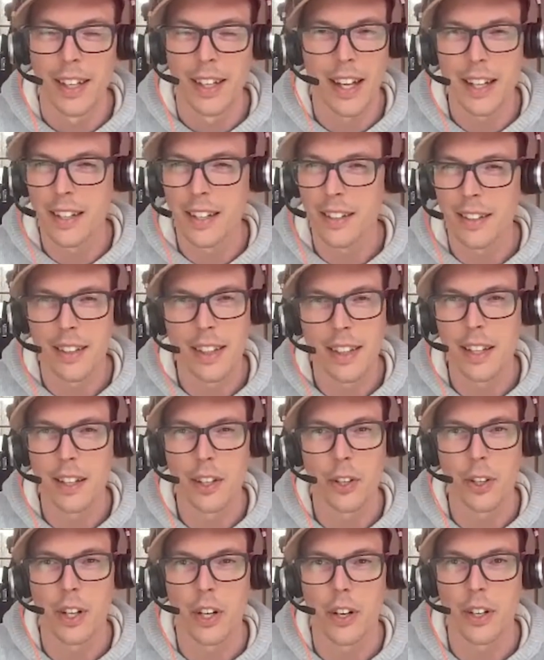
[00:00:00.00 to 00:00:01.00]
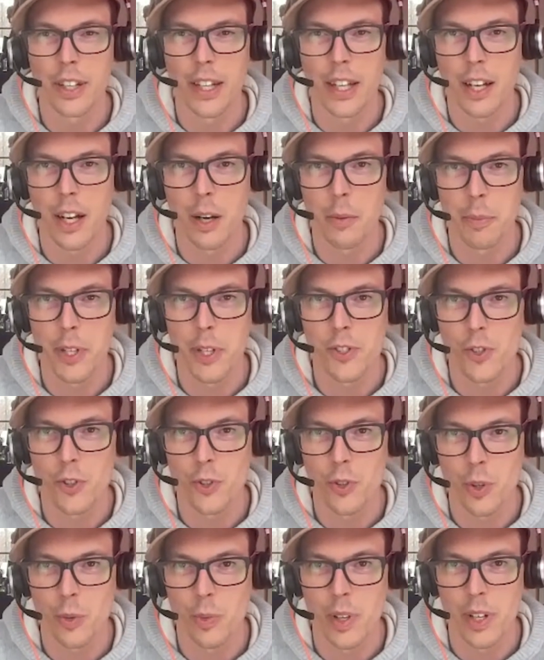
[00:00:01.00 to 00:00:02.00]
Anything you're hearing that companies are
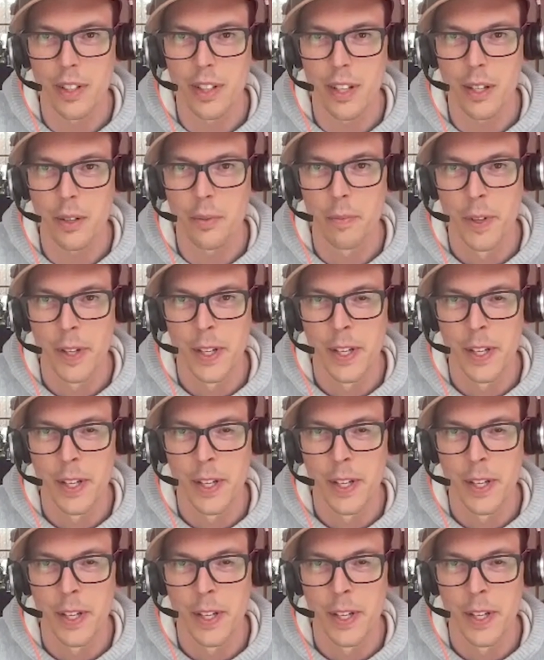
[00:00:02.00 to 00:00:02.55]
doing well there?